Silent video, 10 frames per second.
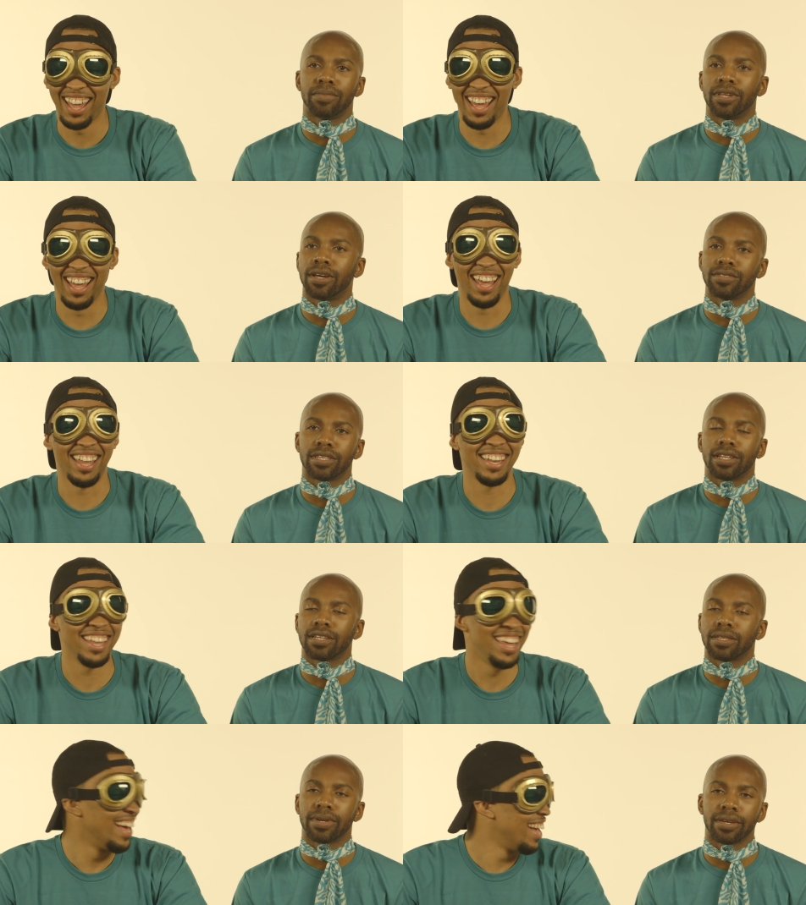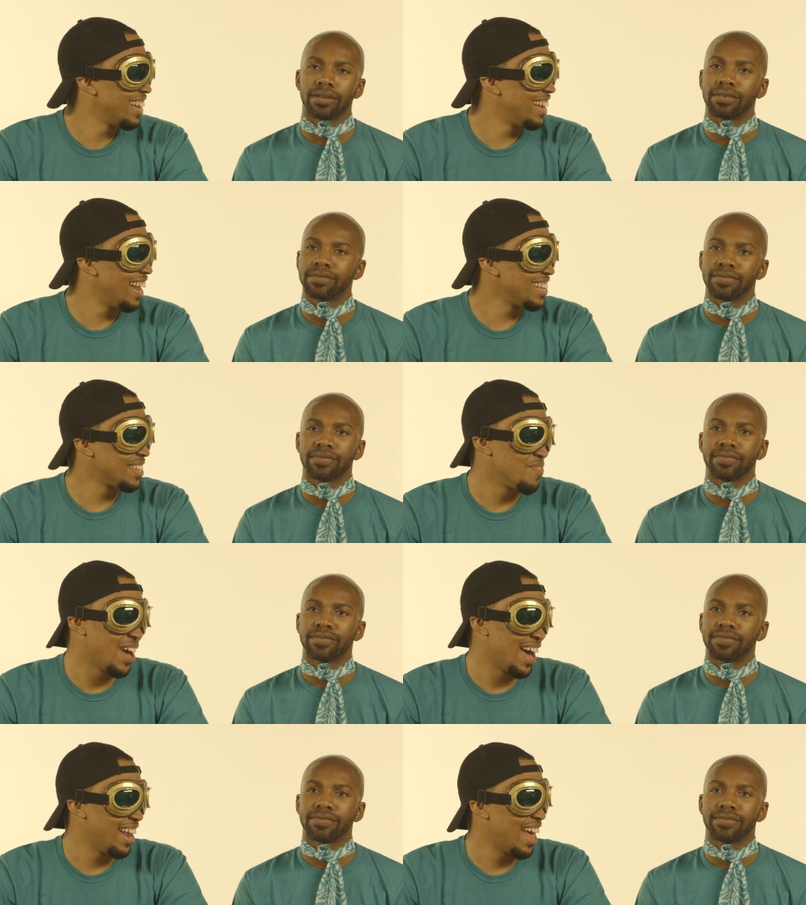Speaker 1: to be nosy, click the bell.
Speaker 2: That is a
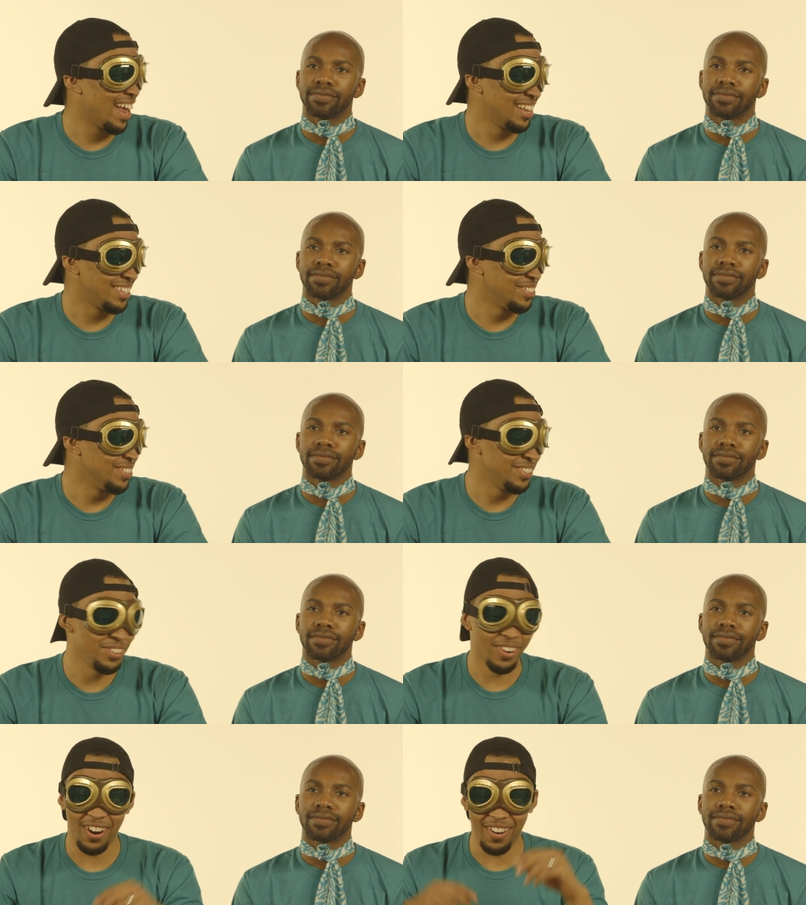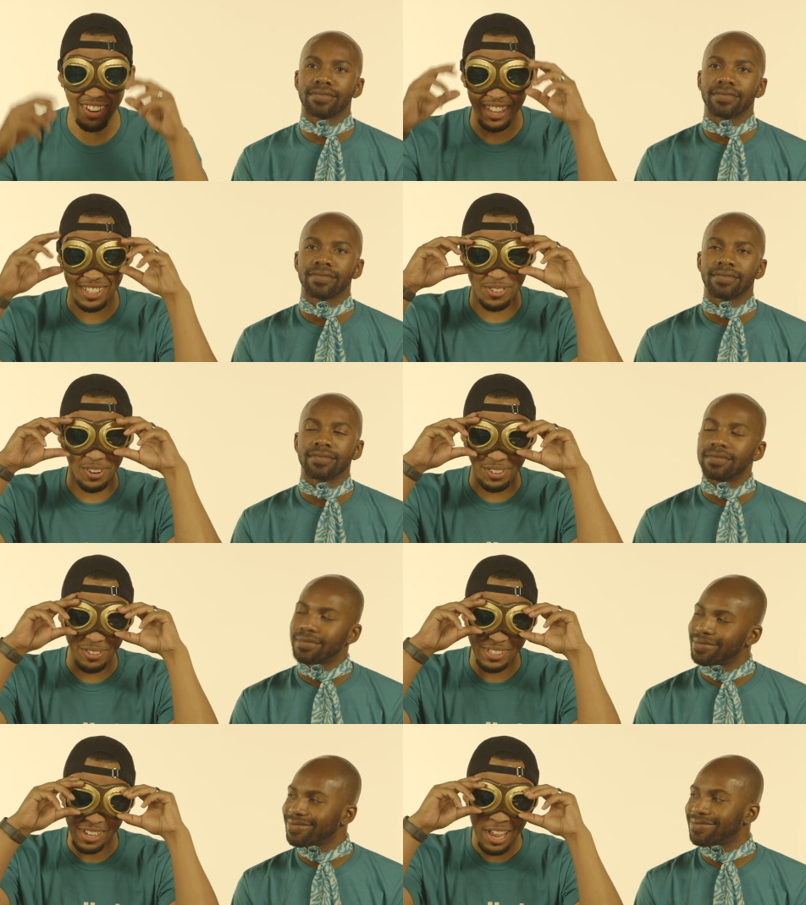bad attitude. You are already a sore
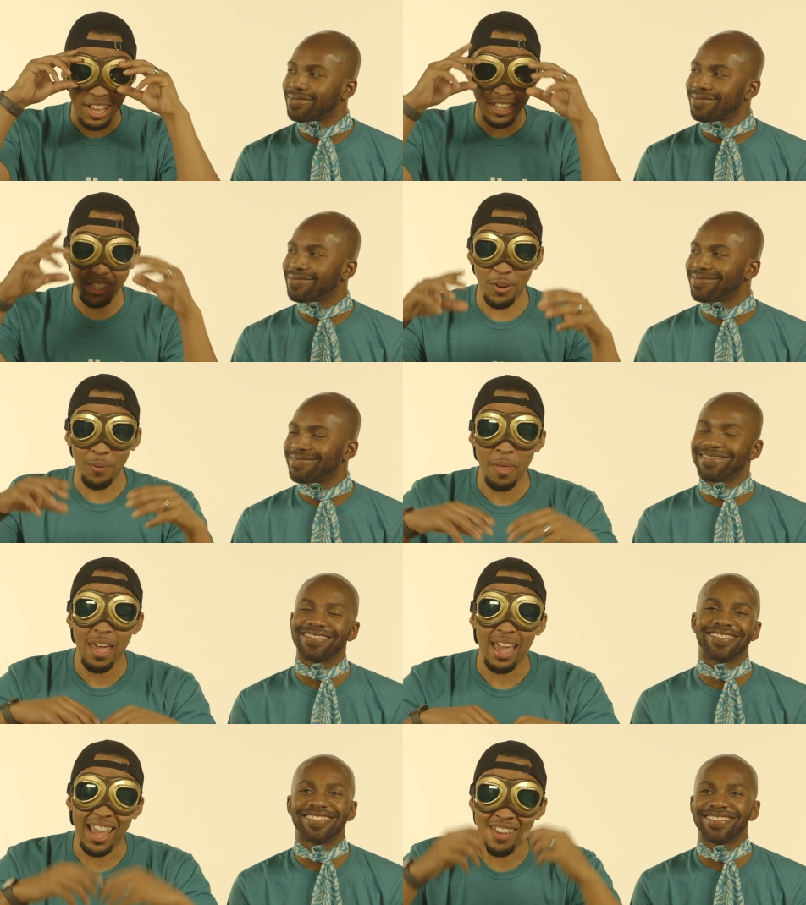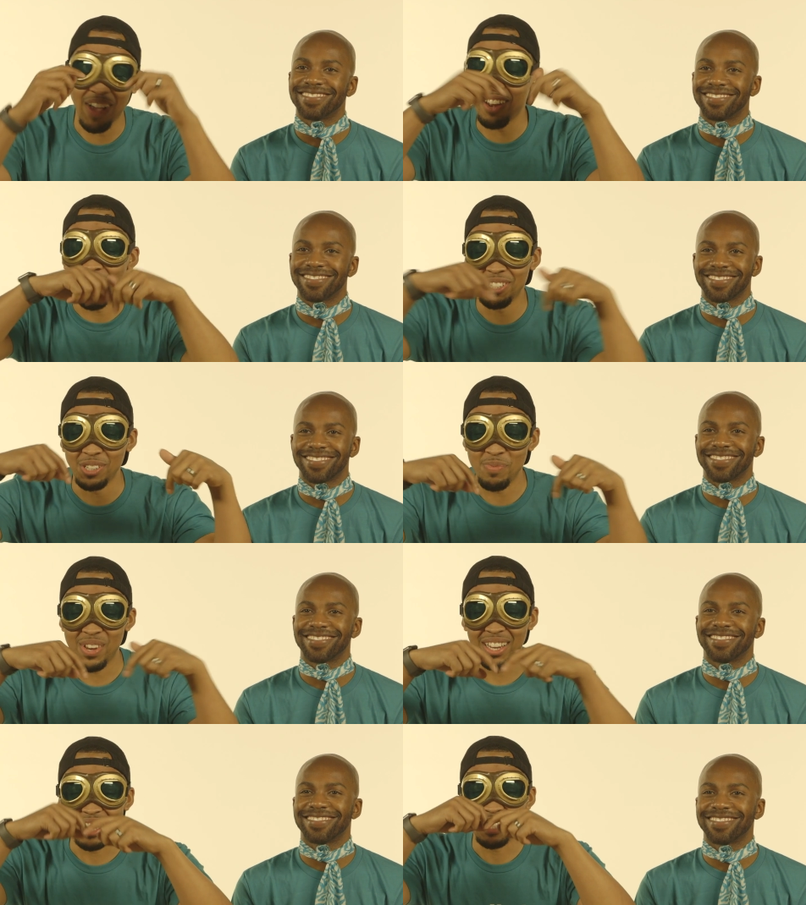loser. So, and follow our social
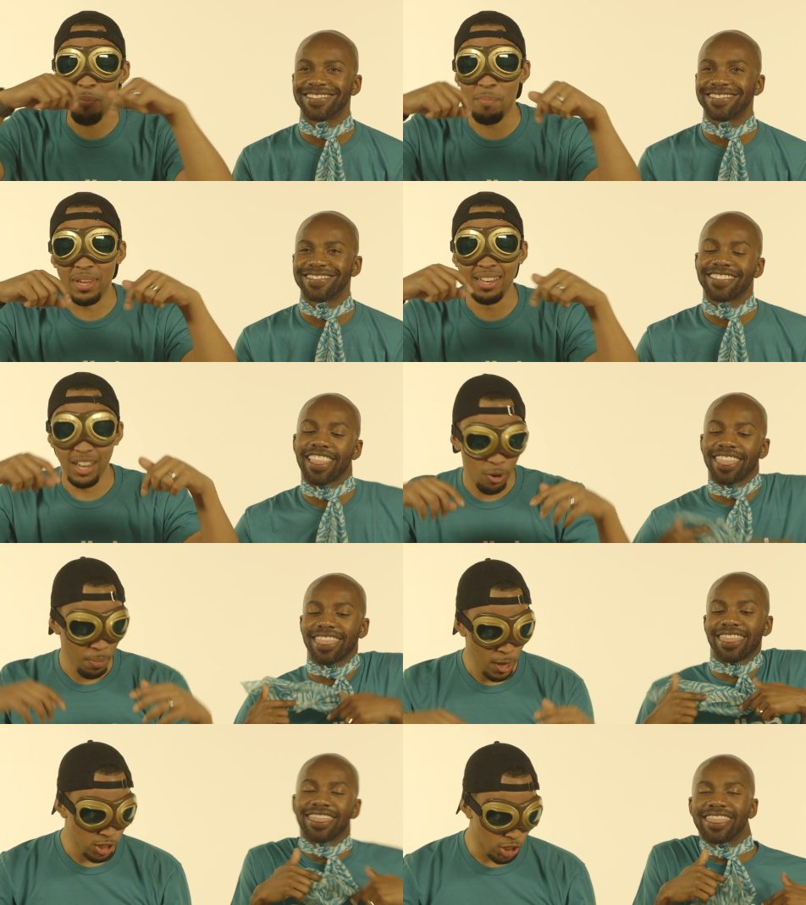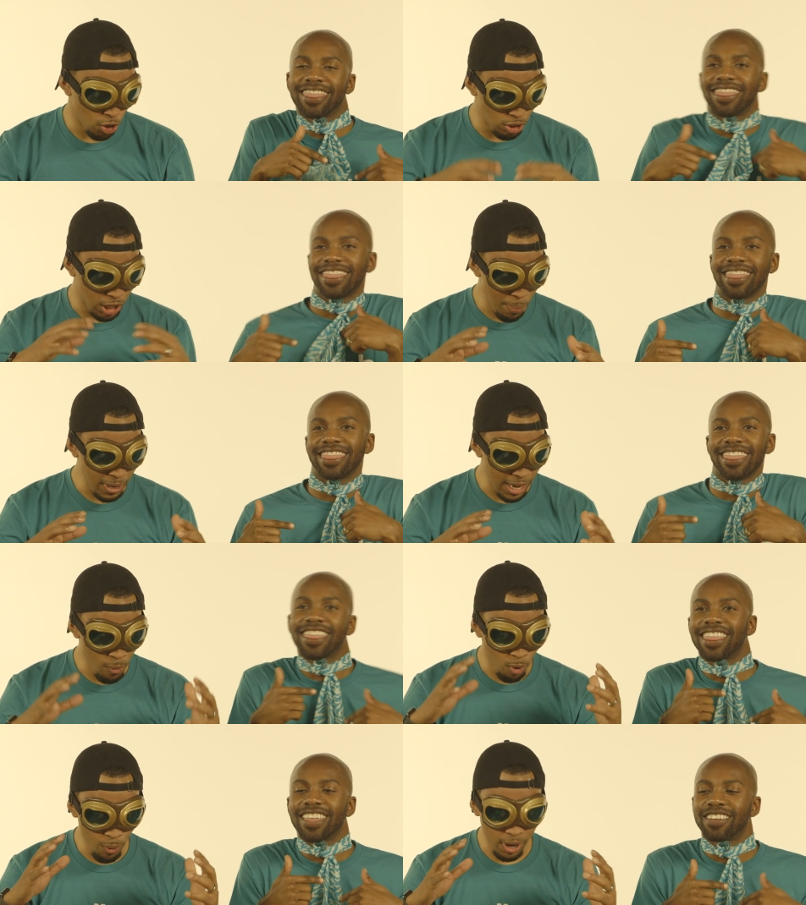media links below. So, jumping in,
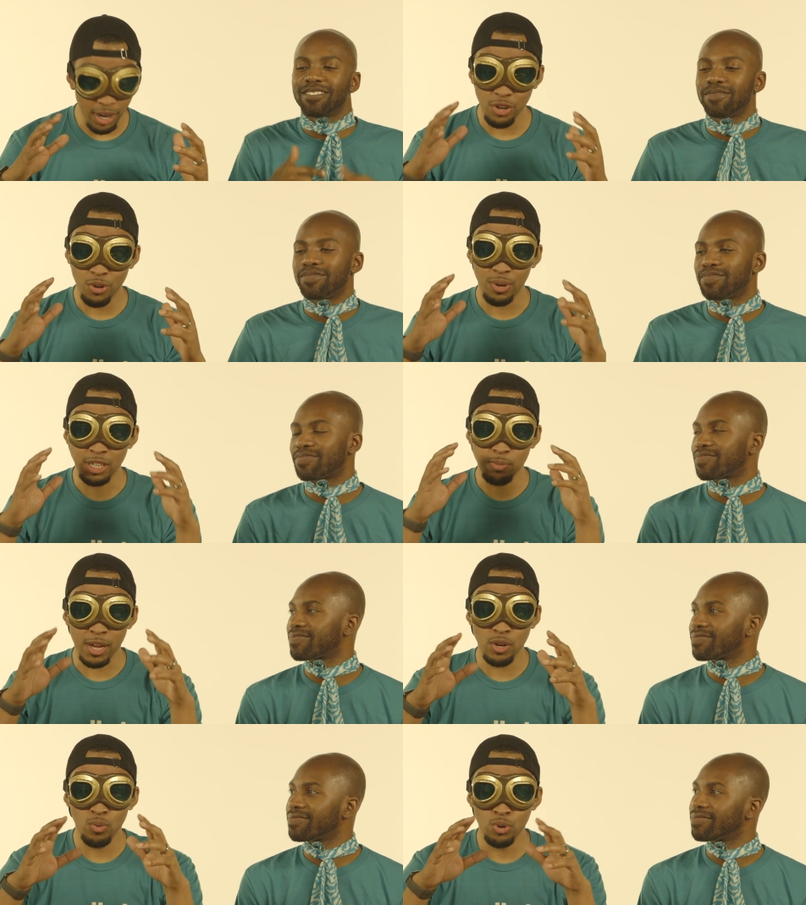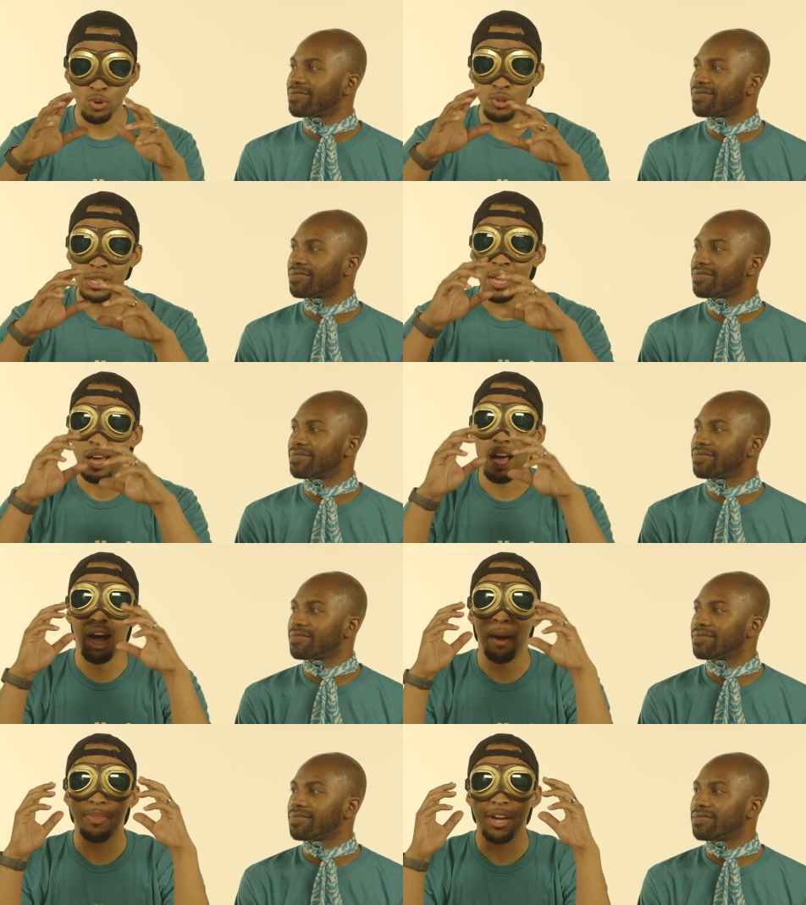what we're going to do, explain the rules.
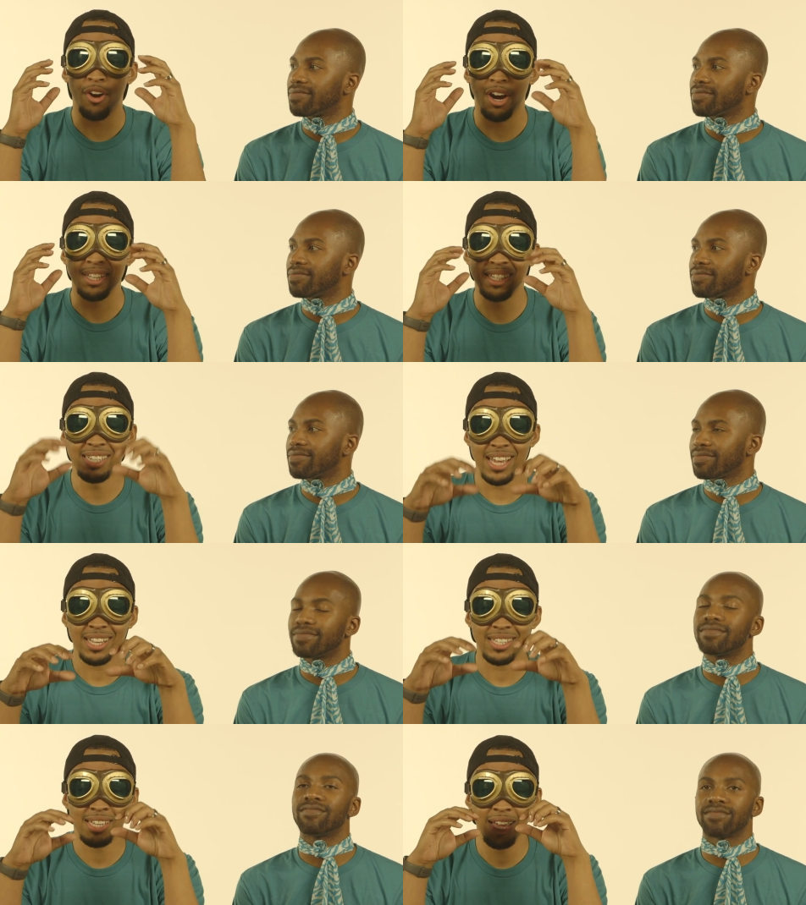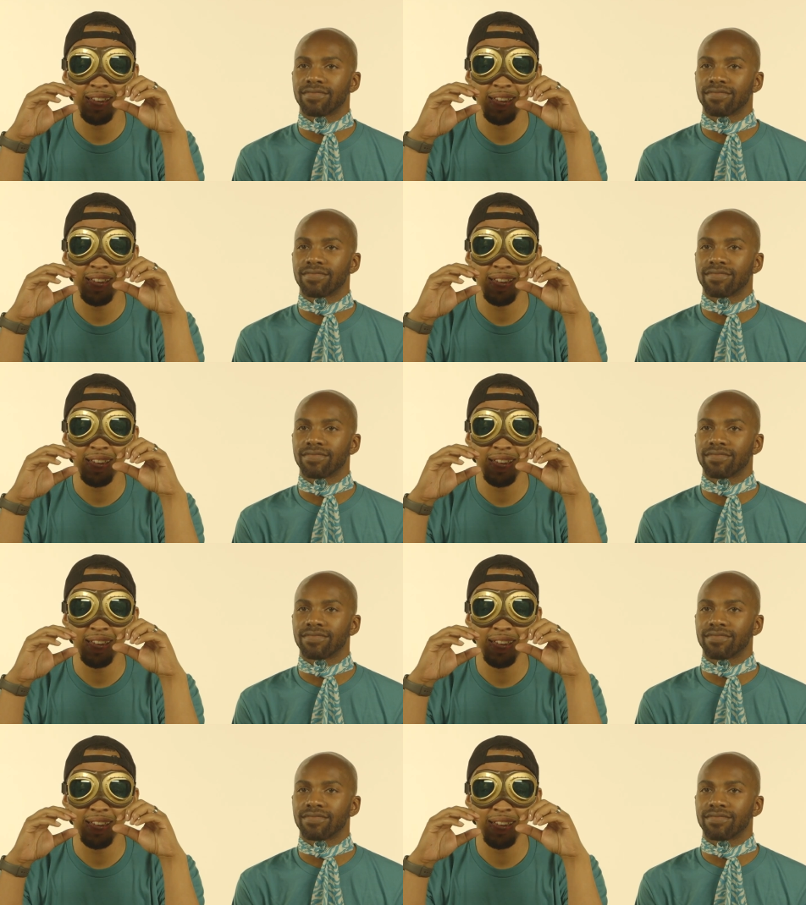Um, there are six